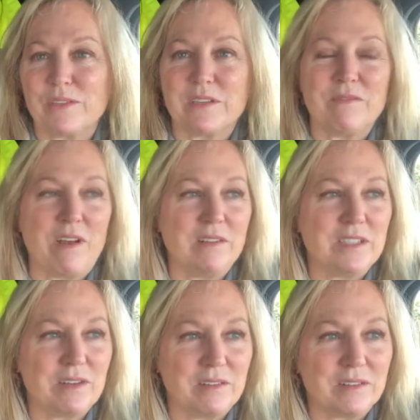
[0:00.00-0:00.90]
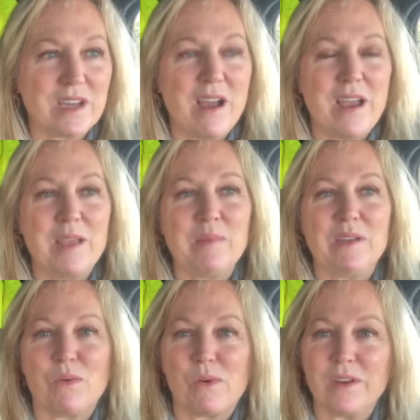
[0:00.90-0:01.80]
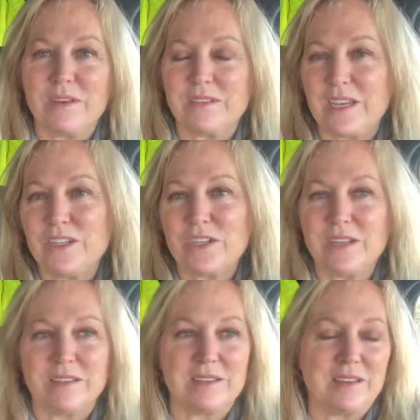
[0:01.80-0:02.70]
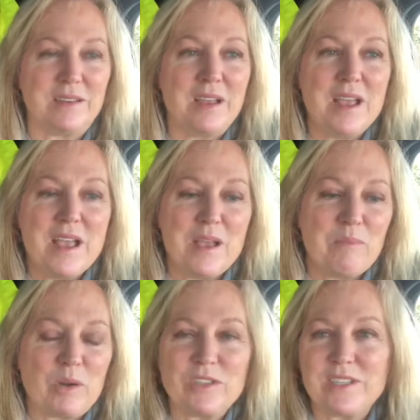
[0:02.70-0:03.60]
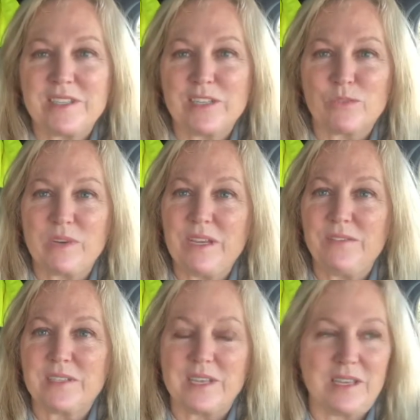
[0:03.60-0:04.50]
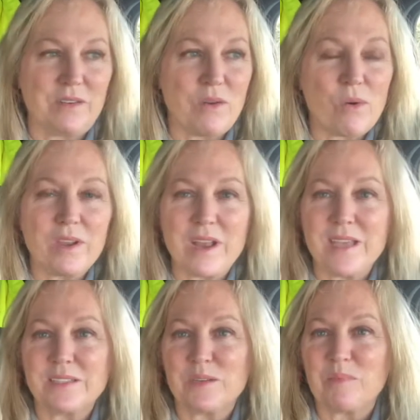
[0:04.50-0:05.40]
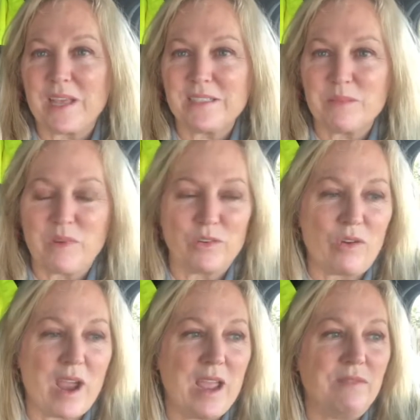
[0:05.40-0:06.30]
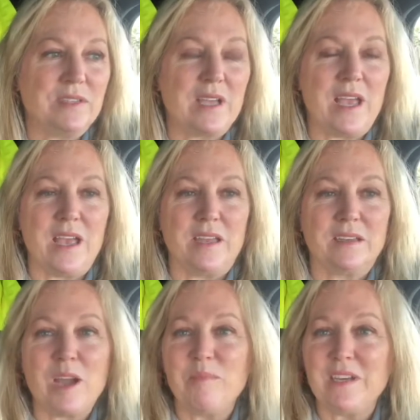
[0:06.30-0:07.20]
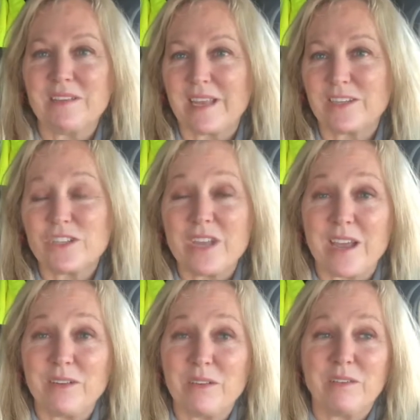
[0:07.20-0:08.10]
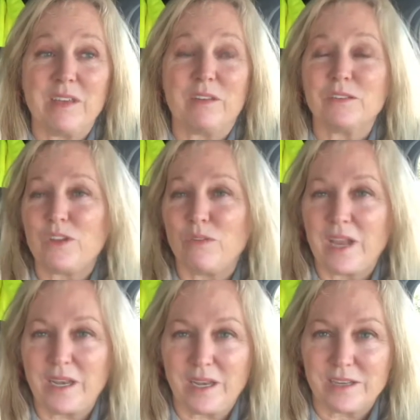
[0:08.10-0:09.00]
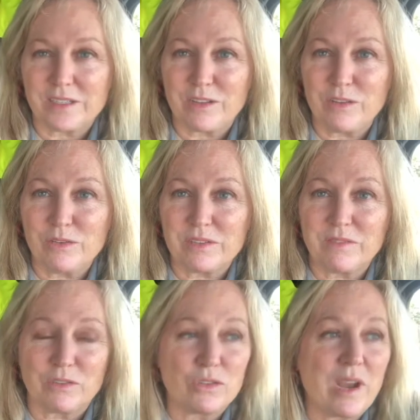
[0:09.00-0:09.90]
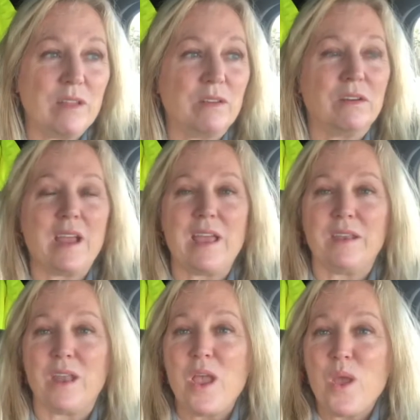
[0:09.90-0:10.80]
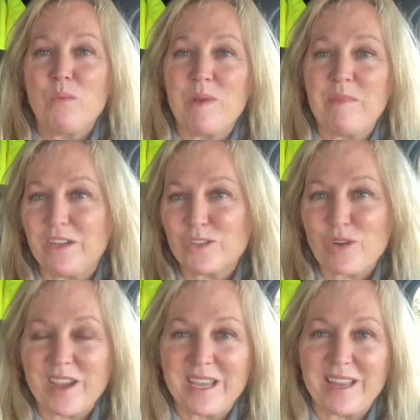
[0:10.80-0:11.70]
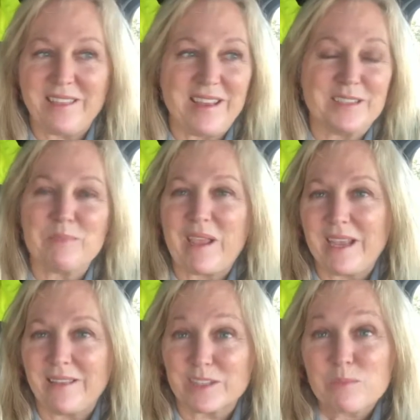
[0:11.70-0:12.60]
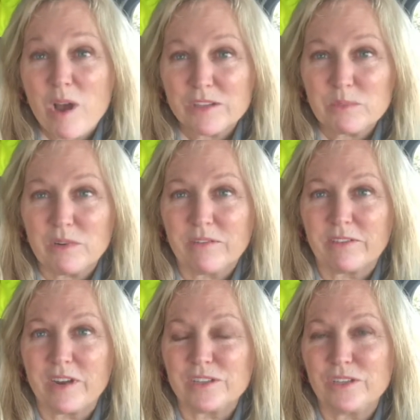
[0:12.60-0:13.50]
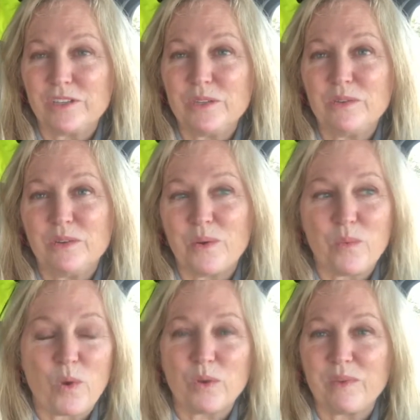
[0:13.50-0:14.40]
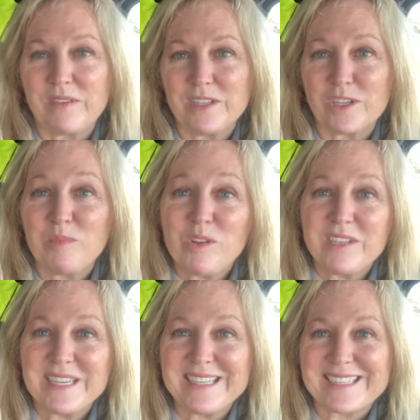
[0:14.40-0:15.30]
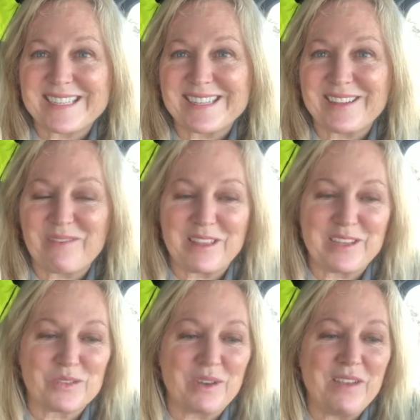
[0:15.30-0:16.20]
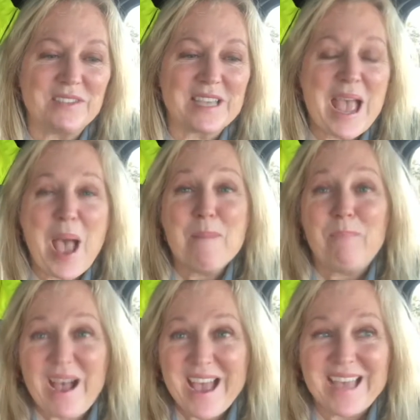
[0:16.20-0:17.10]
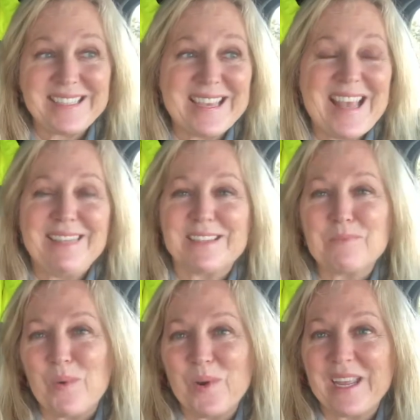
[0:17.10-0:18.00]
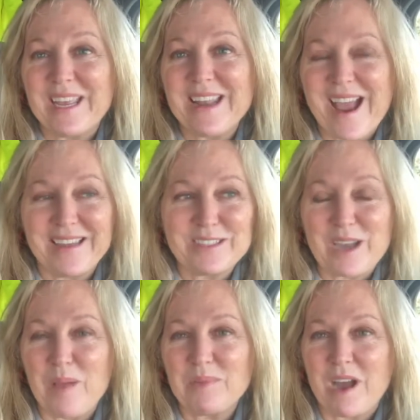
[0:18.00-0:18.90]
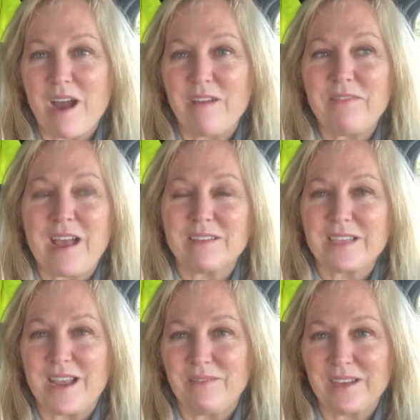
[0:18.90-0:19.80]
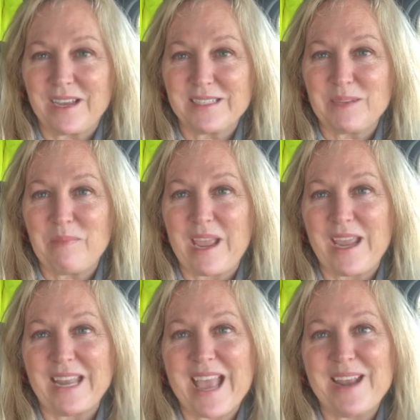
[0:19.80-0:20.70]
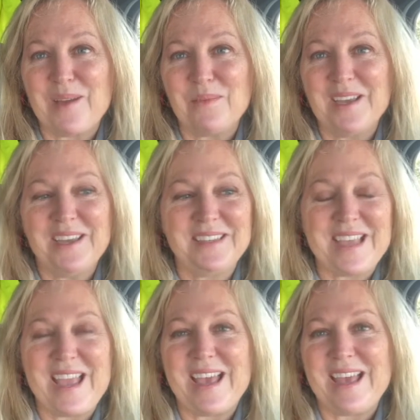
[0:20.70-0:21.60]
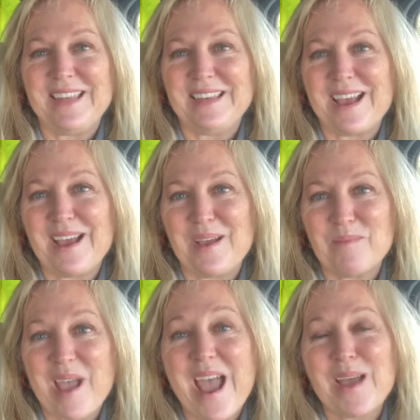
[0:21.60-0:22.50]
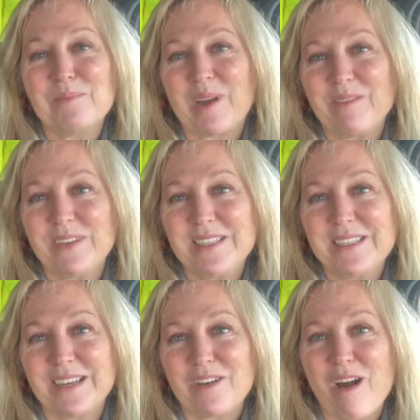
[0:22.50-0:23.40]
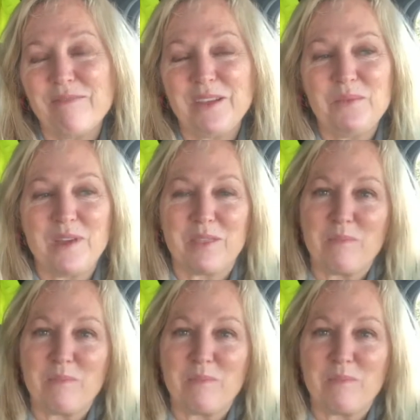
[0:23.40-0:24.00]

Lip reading: that volunteer their time and organizations that purchase these wreaths and organize to place them on graves, and companies like Schneider that are donating us the use of their trailer, and Women in Trucking that is making this possible for us to do, to work with these communities to deliver these wreaths. But this morning I stopped off outside of Augusta, Maine, and I went and had breakfast and coffee with